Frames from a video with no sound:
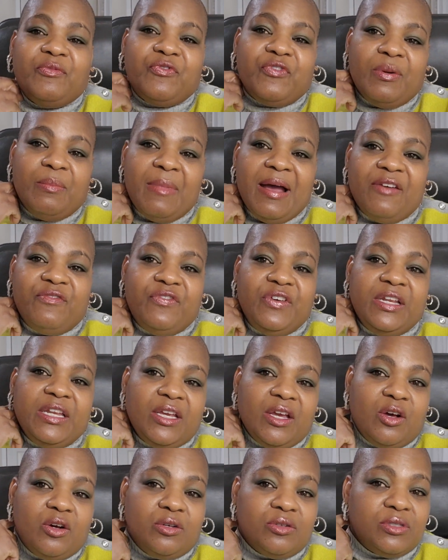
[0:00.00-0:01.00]
from my
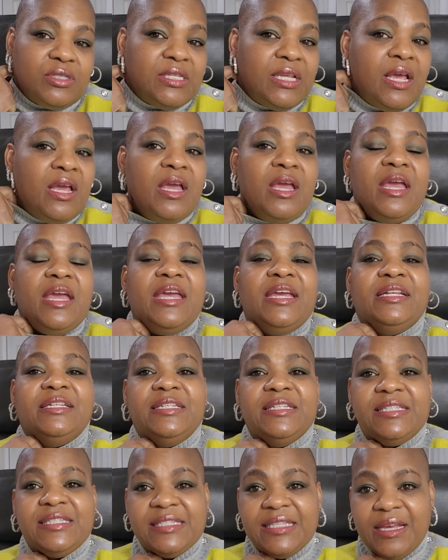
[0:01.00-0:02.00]
videos in
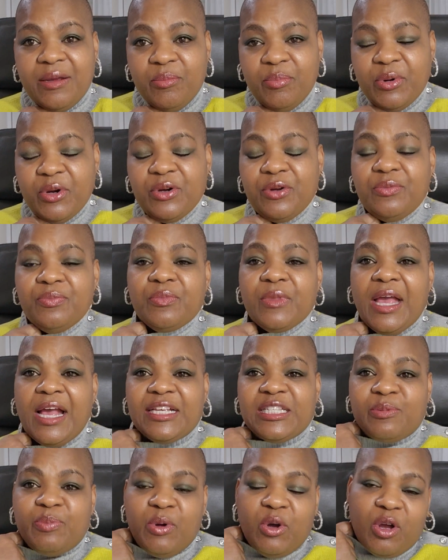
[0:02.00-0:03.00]
December,
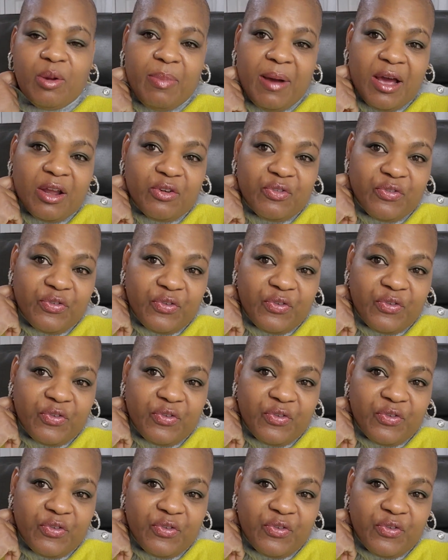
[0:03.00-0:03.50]
I spoke about a